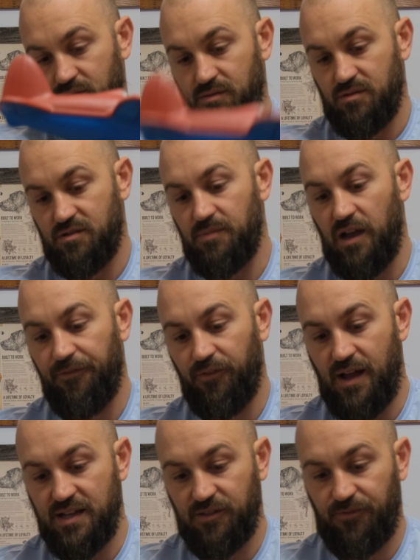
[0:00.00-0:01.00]
So my
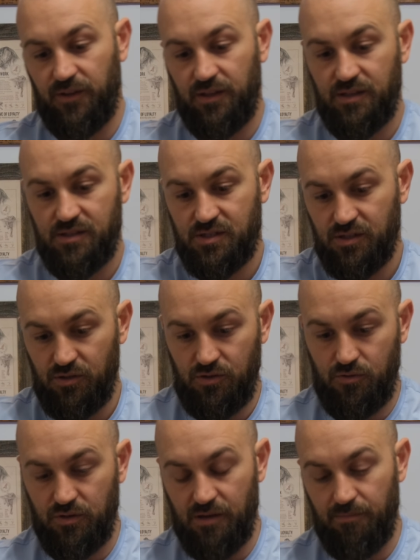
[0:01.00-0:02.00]
philosophy is
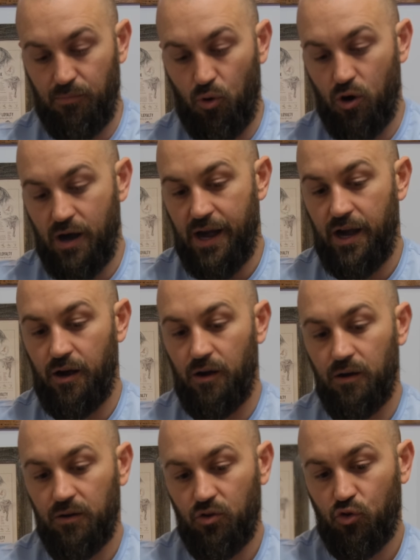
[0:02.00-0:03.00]
you get more
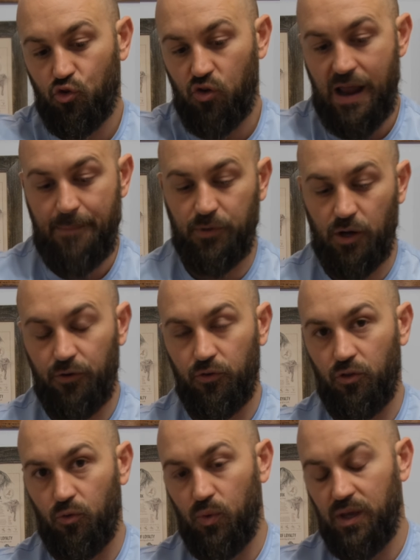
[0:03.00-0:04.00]
air trapped under
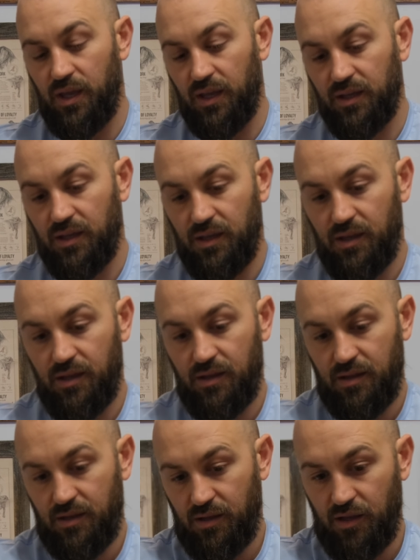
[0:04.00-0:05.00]
the wing
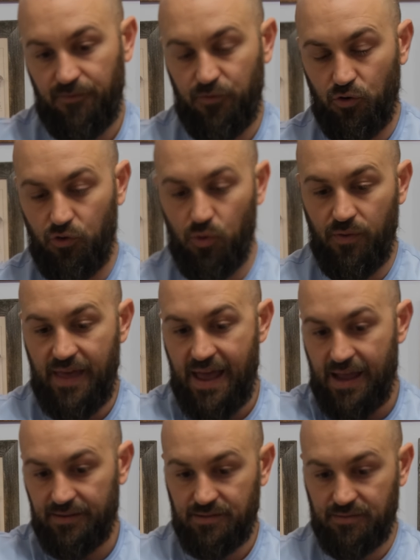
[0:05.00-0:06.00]
if you're doing
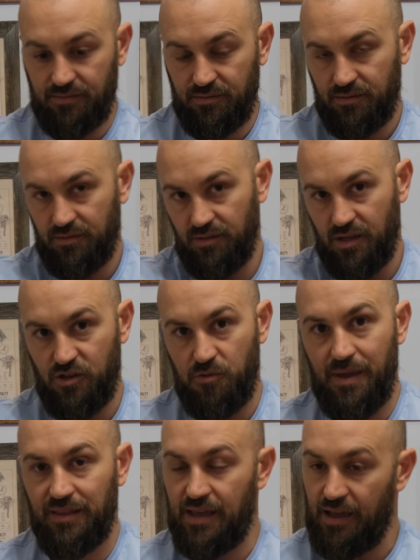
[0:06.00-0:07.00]
that, and you
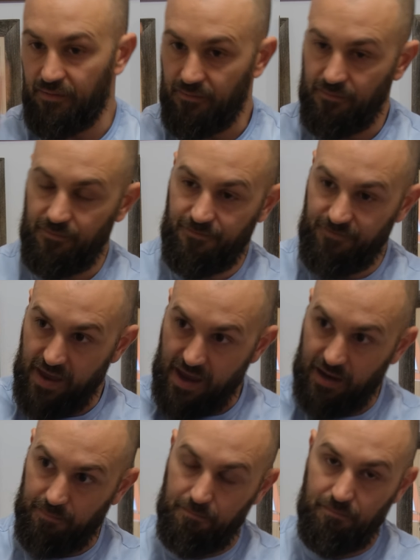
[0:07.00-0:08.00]
make that
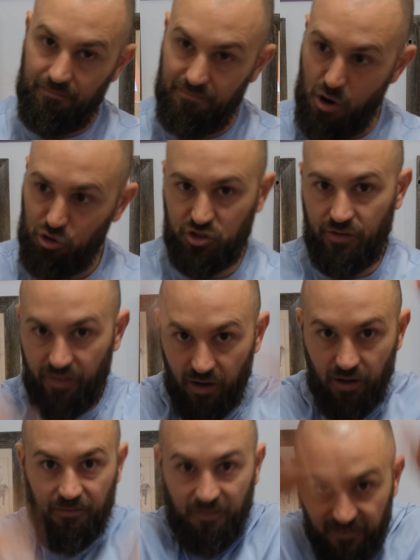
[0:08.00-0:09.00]
fan motion
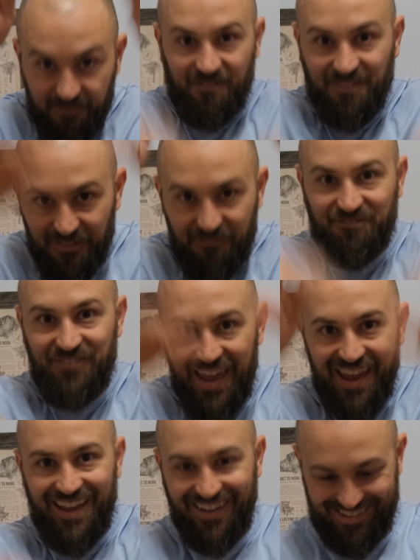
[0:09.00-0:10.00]
there. Look, the
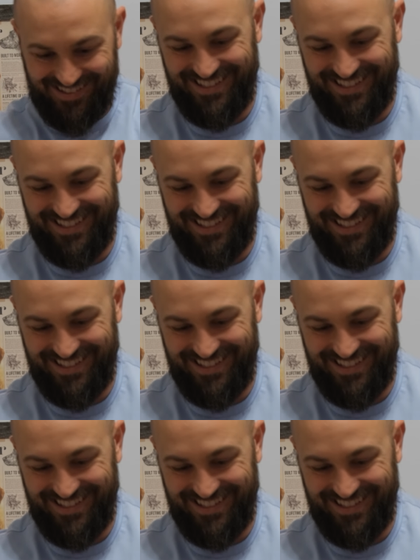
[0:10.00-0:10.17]
fan.